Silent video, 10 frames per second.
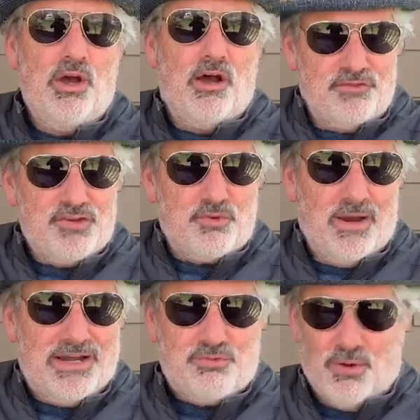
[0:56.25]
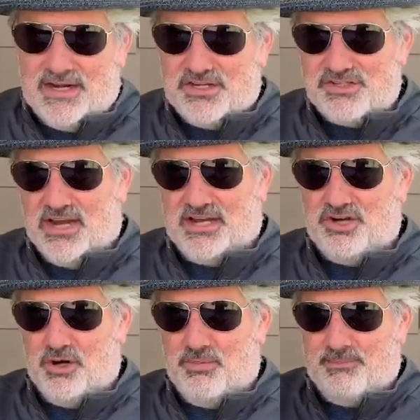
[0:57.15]
of the twenty twenty Kentucky
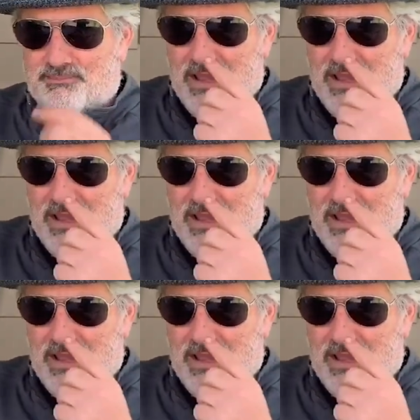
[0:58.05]
Derby.